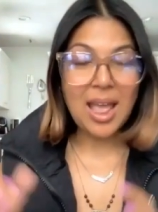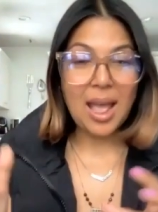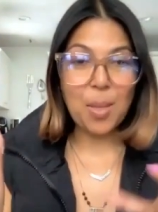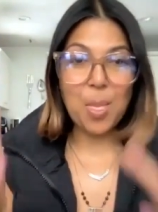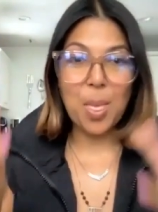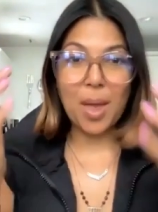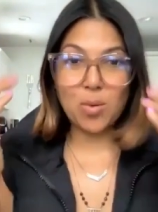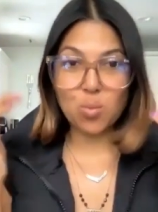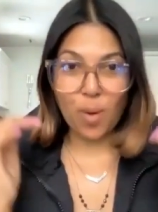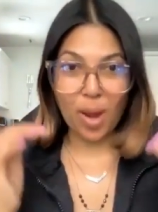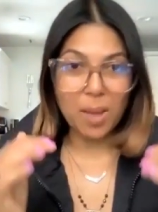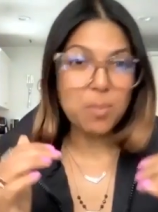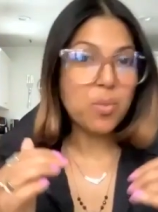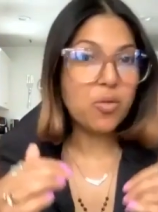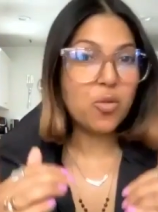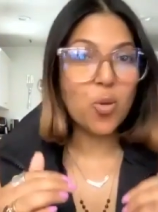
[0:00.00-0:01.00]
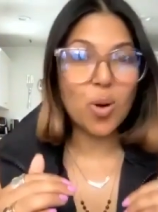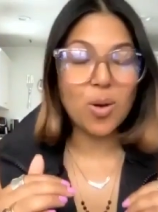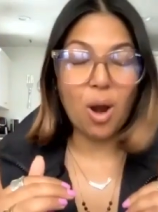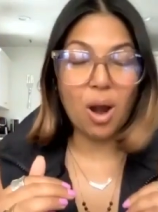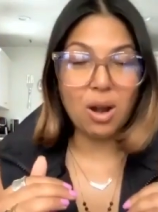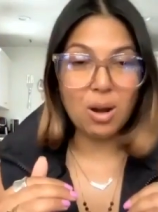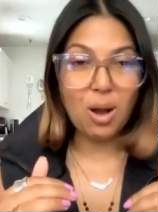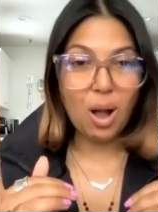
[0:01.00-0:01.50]
And then right before
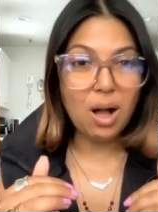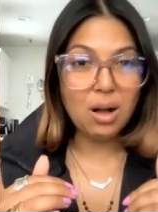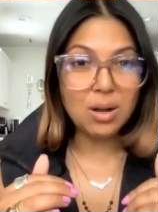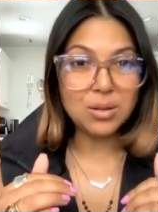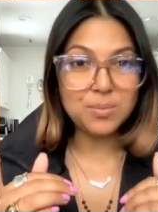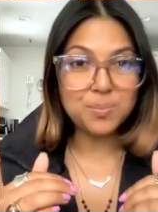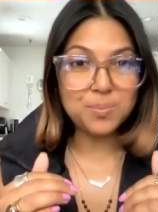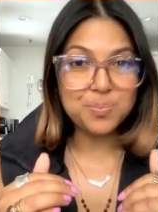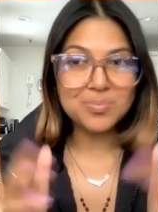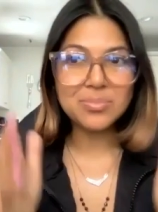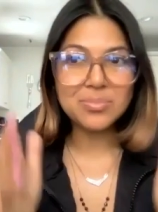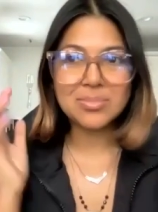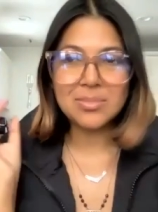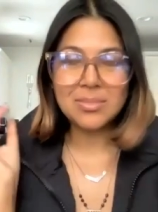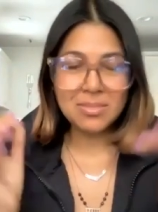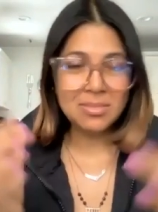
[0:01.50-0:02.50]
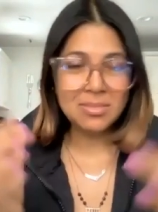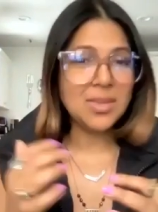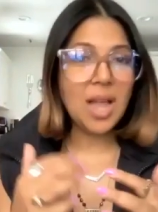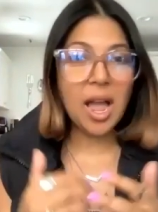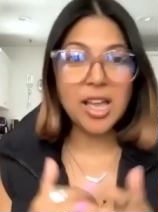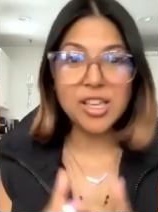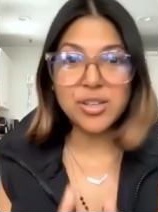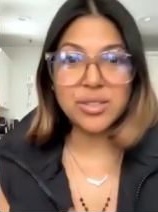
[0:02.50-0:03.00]
our call,
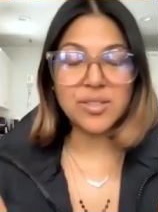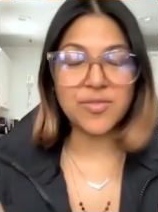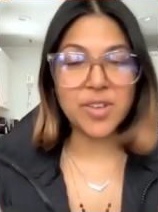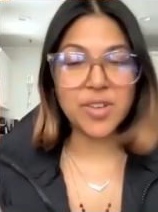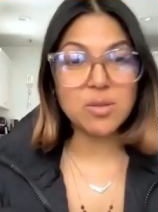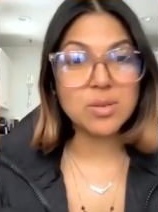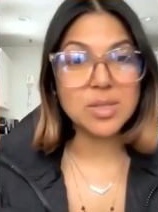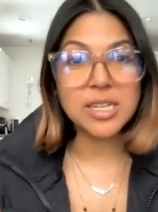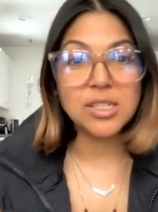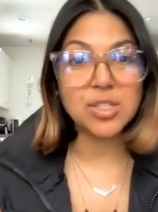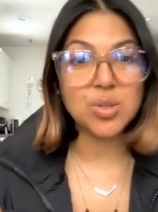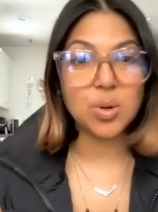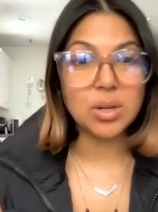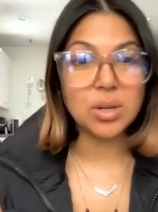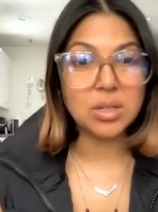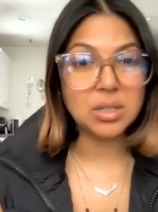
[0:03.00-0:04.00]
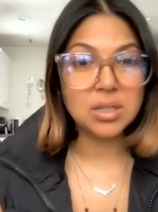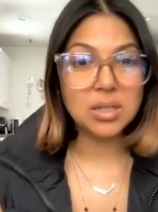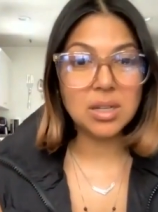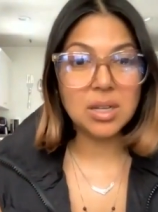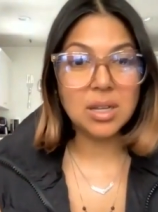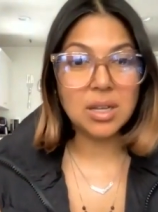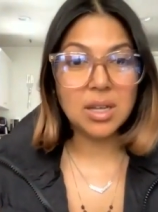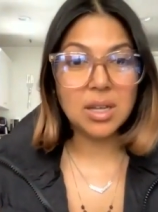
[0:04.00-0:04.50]
I use the fear release tool
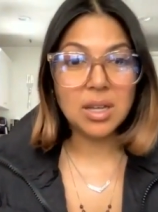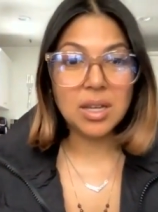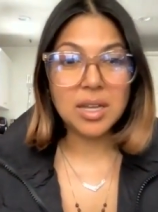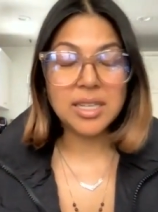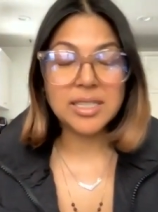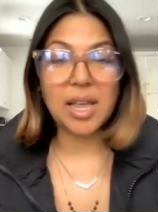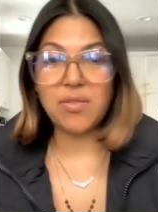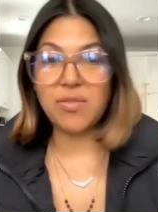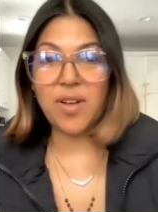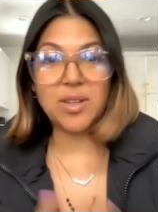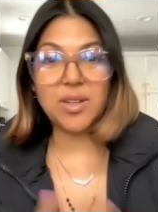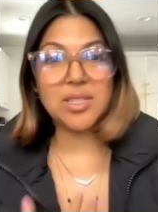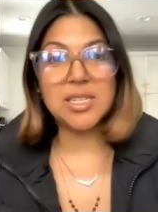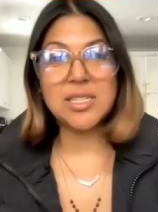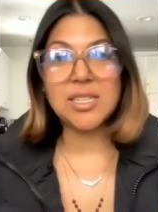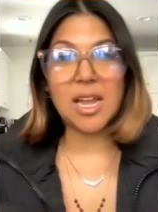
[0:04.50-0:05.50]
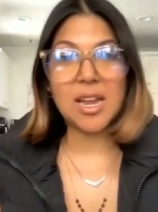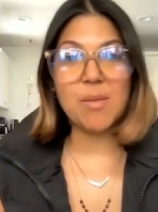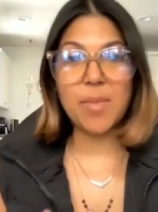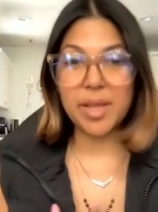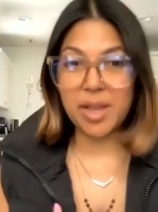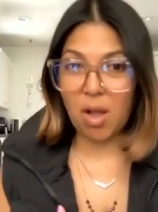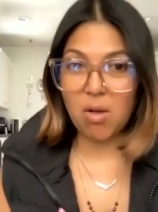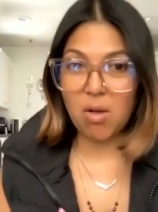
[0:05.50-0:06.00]
because I felt inside,
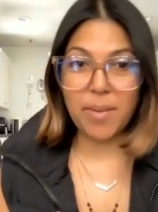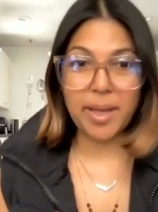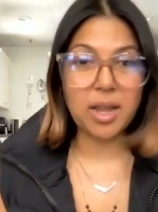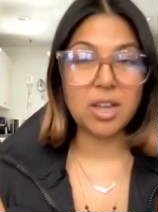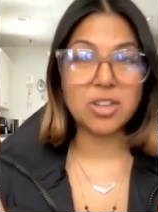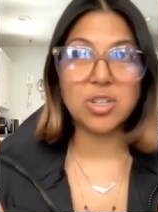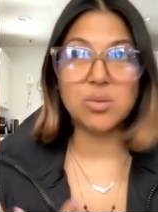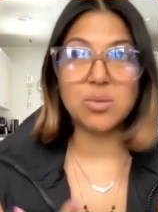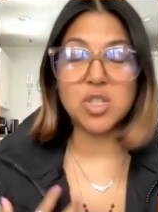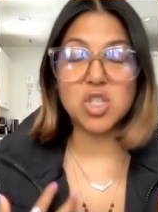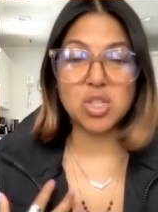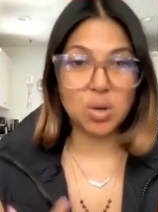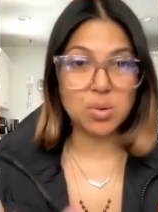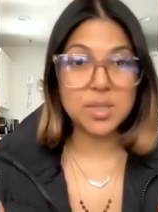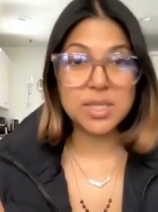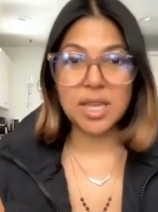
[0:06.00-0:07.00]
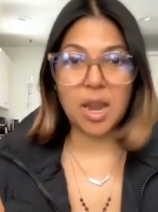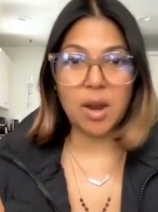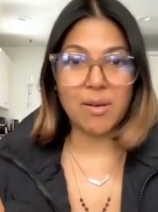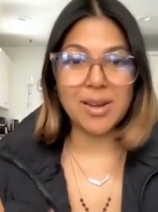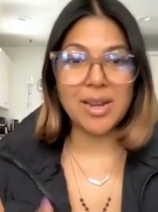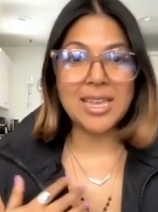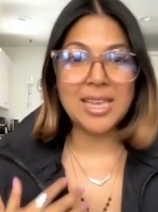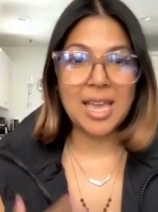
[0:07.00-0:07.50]
I'm like, oh my gosh, it was so
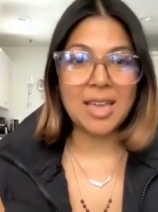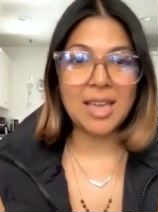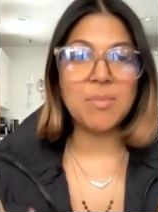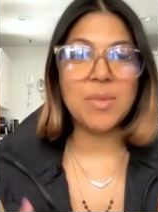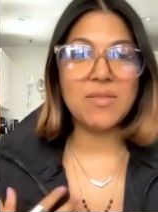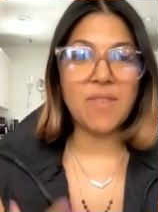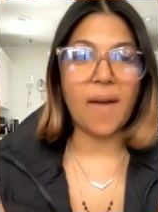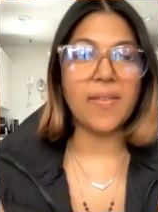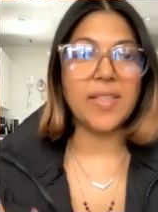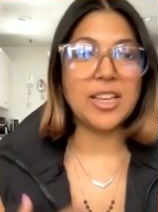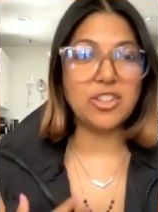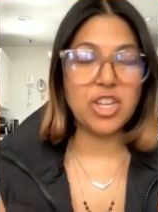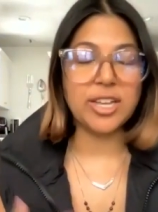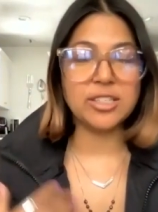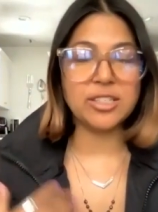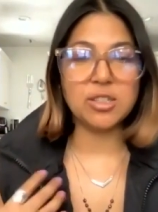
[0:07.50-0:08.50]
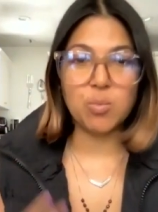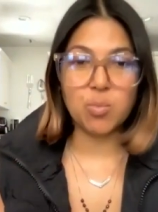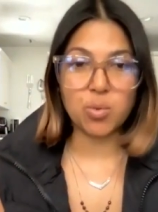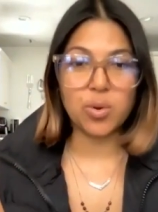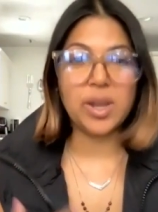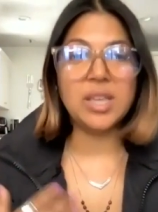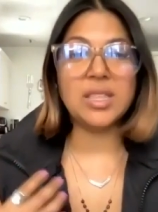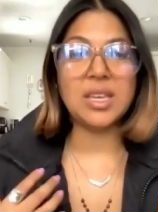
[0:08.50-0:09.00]
scary. And it gave me finally a chance to
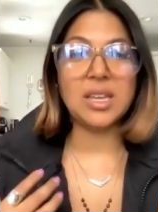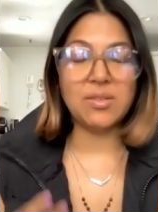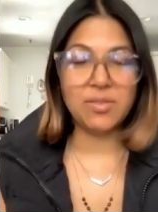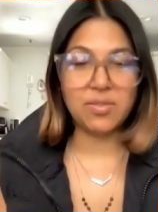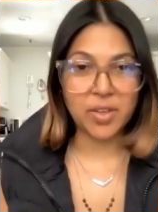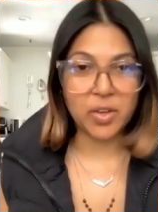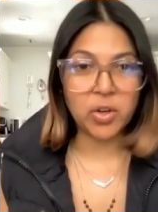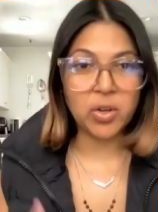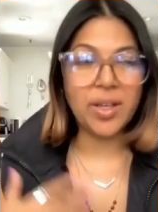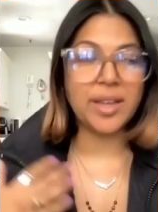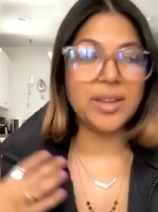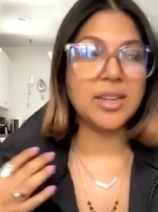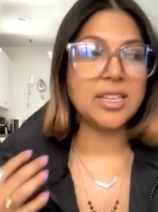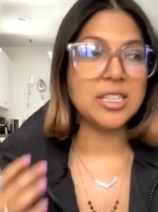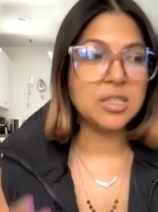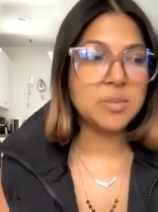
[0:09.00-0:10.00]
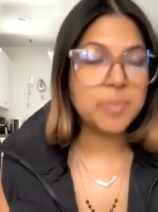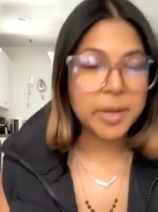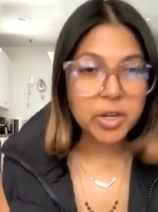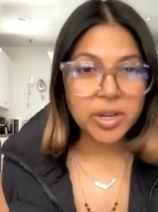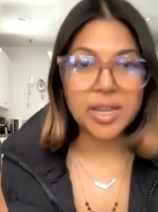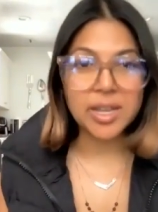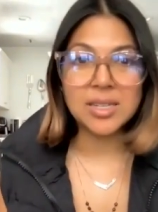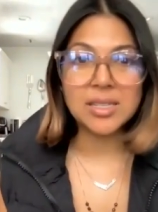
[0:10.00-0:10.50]
breathe and feel and
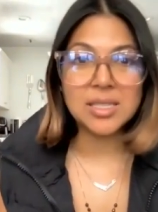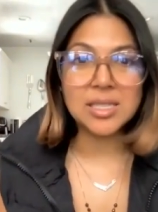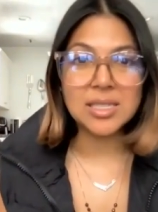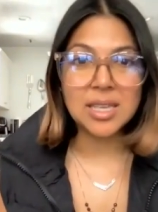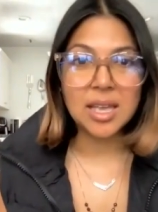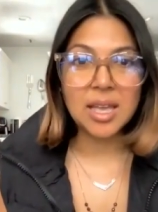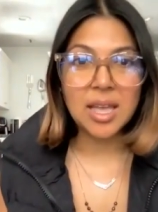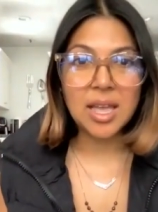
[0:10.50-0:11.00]
experience